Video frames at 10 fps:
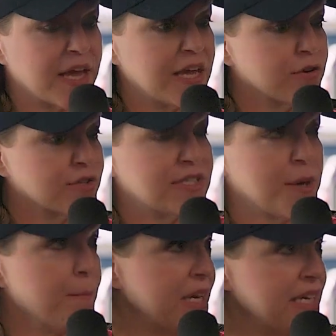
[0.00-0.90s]
either
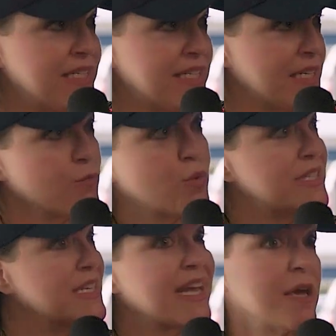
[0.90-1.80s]
somebody
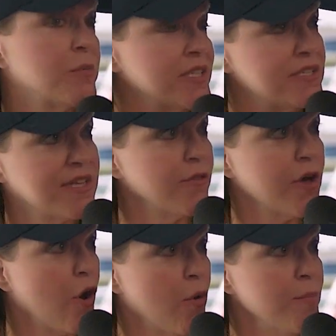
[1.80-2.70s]
wasn't able to sell
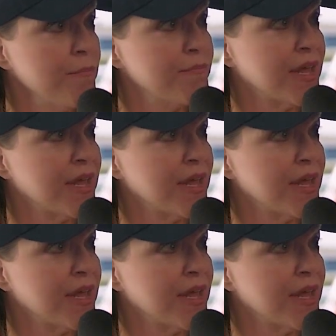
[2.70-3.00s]
the home,